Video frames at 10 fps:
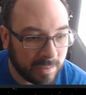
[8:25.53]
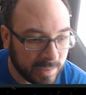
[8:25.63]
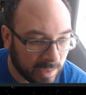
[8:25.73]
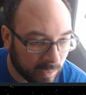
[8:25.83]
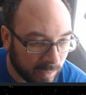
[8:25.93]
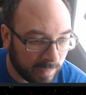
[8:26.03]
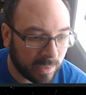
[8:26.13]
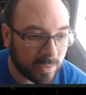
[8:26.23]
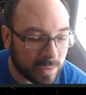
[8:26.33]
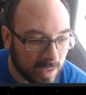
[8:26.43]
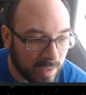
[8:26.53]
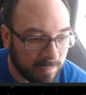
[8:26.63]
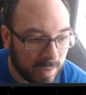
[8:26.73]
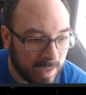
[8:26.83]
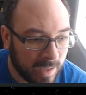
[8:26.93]
C3PO's not
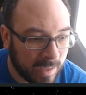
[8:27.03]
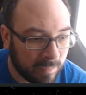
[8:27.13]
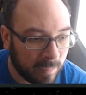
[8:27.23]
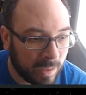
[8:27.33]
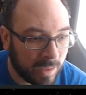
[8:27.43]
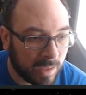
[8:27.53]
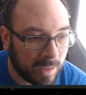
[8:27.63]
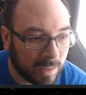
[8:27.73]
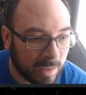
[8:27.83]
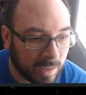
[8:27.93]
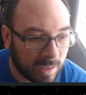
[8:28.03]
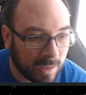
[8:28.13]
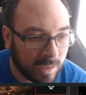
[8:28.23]
bad, but I think